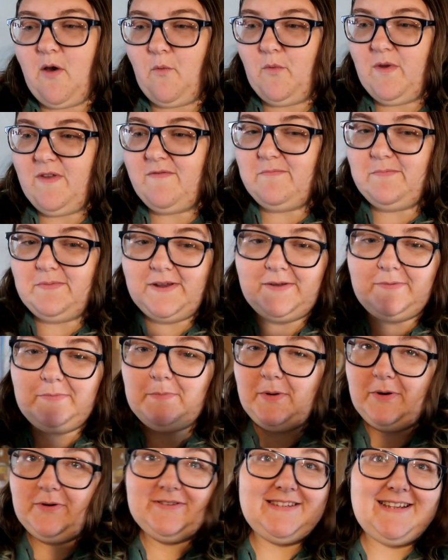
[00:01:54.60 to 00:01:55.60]
we've been
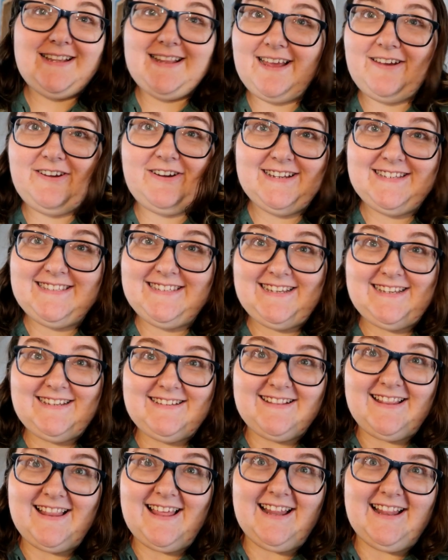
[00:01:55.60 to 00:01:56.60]
posting like crazy
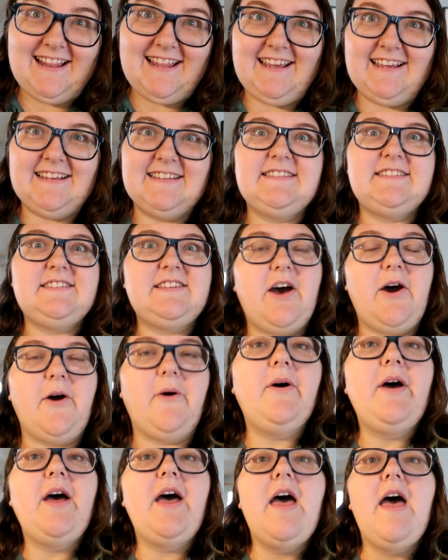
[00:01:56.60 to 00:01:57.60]
lately. So
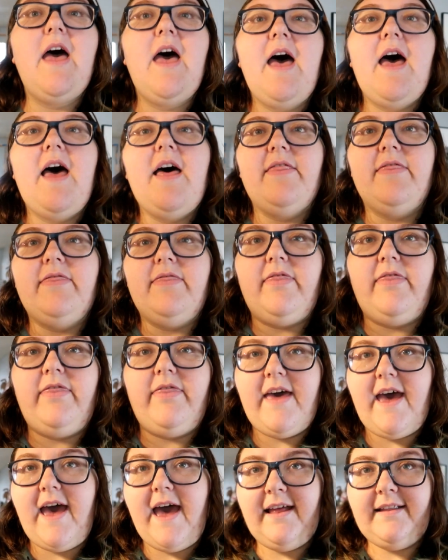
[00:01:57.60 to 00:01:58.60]

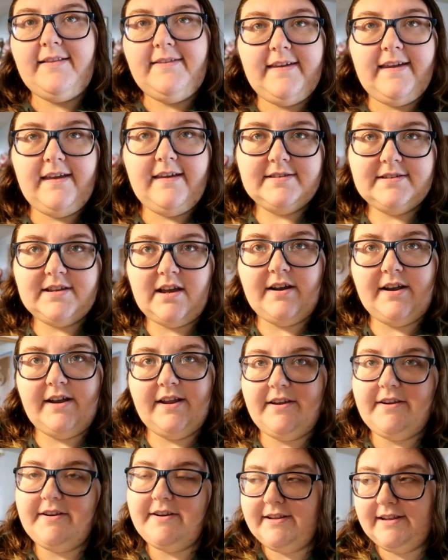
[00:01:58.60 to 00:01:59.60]
that is already
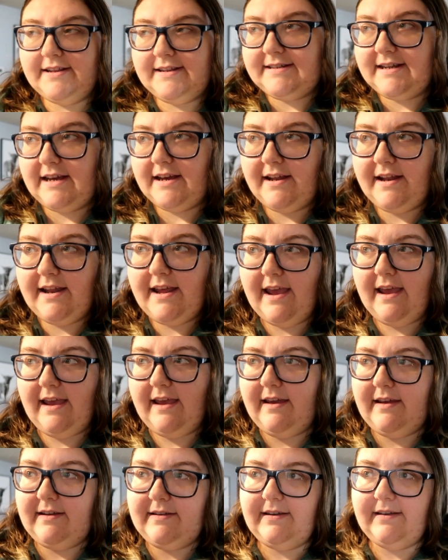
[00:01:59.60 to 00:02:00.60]
currently done
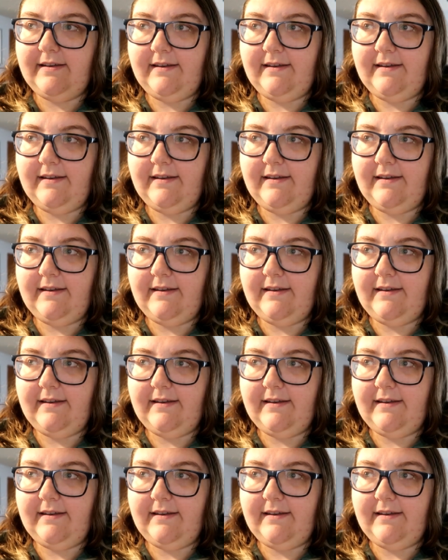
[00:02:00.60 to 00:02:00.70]
and